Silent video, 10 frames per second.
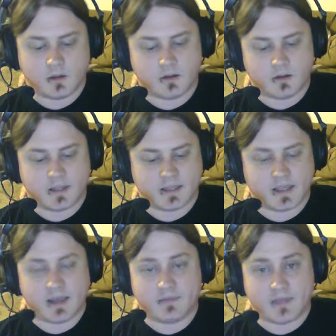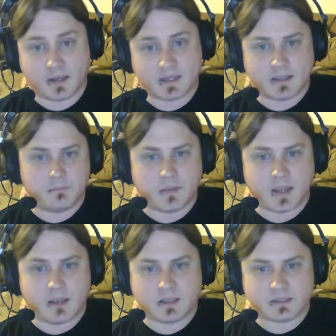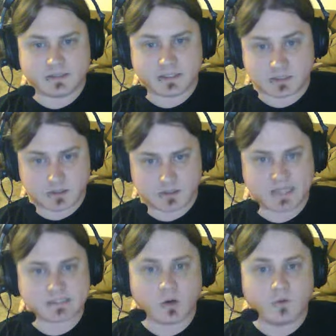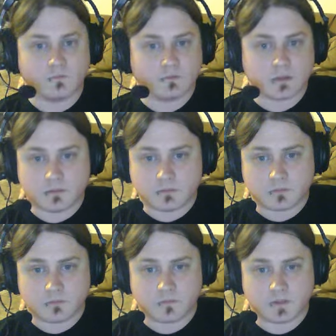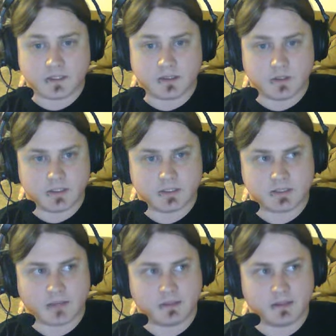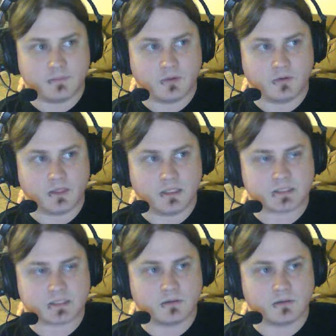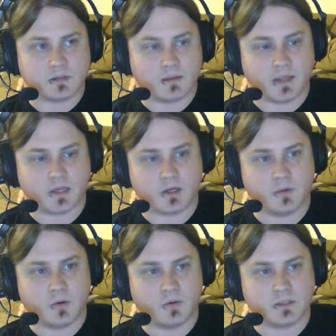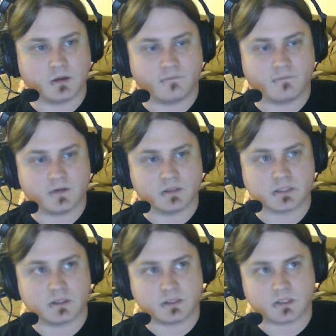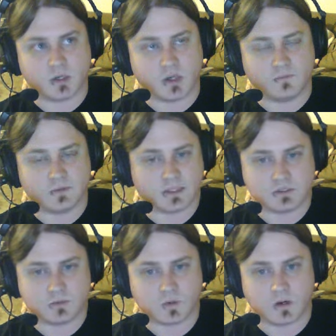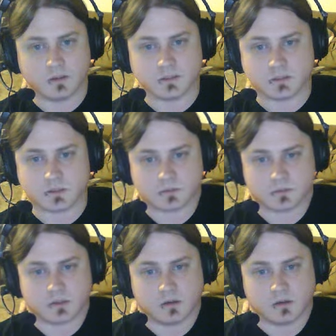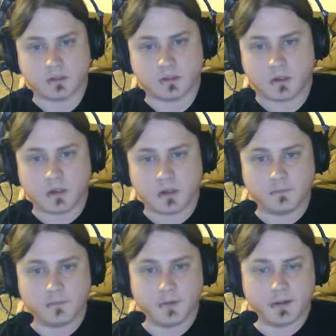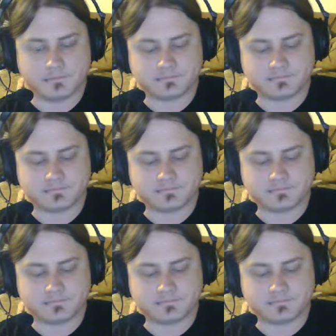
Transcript: Like, yeah, that might get banned because that's overly ridiculous. I mean, the ability to make your opponent on the first turn start off with like 2 cards is just retarded. But